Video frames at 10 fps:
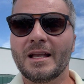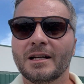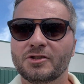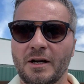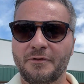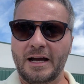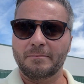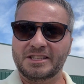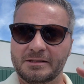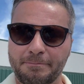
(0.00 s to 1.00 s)
So I found me
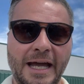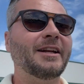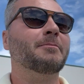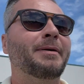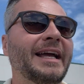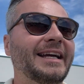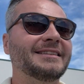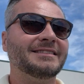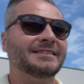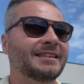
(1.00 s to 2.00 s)
some painter
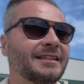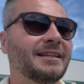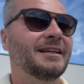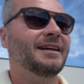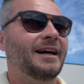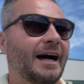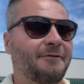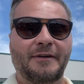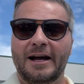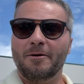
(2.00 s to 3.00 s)
pants. I
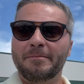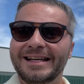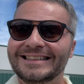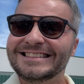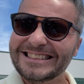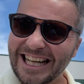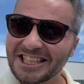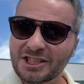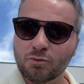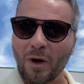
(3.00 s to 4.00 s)
found me a
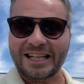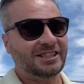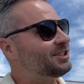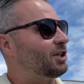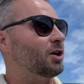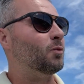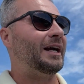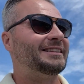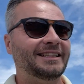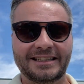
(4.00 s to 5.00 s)
nice white shirt.
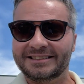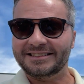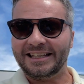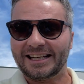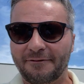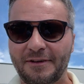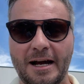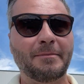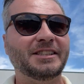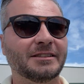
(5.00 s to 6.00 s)
Wait till you see it. I found
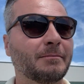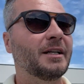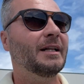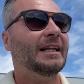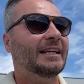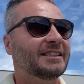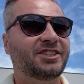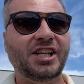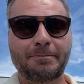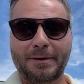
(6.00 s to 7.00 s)
me some
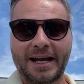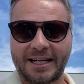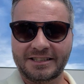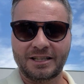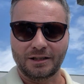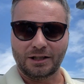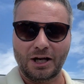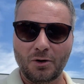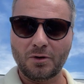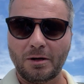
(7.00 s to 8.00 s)
cheap ass
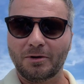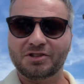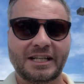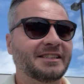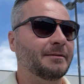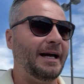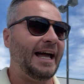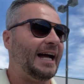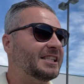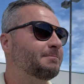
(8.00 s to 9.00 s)
cologne, almost like some
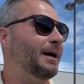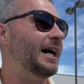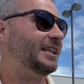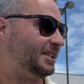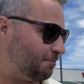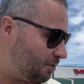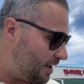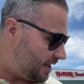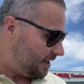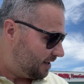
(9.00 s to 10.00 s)
Axe body
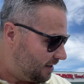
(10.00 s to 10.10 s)
spray.